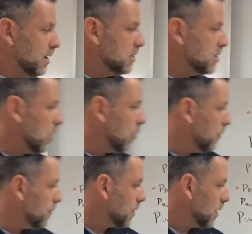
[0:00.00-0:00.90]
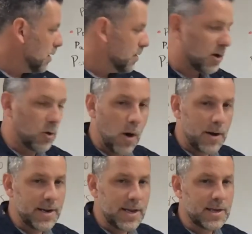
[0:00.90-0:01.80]
So the
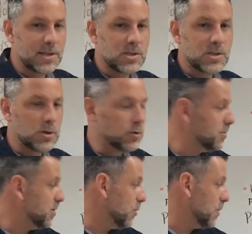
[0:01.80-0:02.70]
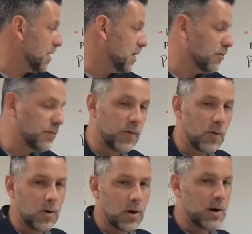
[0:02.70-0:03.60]
quantity consumed would be
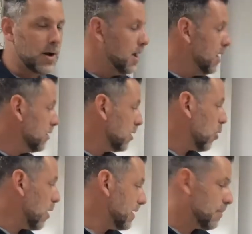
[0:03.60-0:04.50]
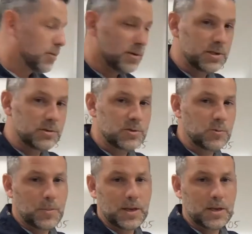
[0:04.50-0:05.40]
Q4, the quantity produced
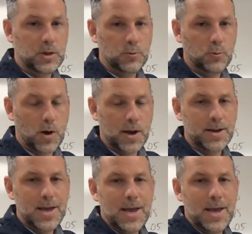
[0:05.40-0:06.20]
would be Q1.